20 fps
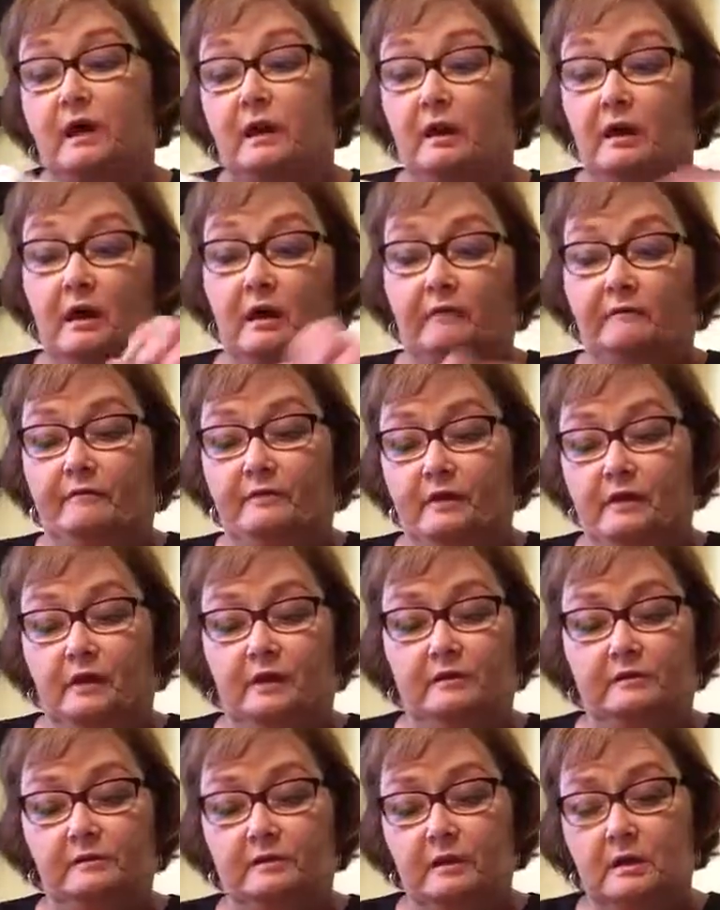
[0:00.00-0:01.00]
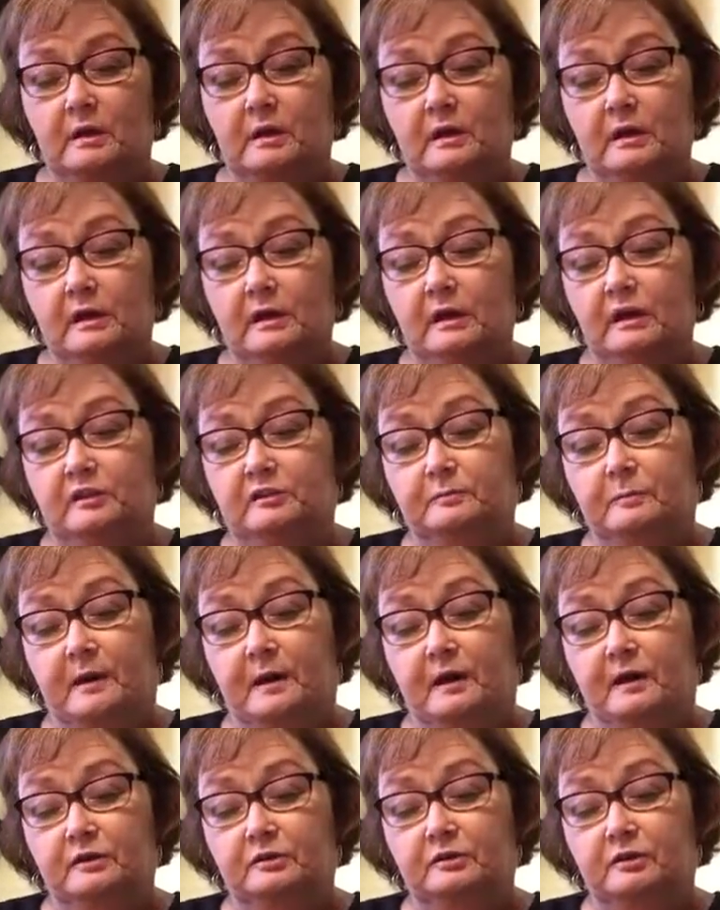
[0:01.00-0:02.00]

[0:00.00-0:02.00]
I love this. It's by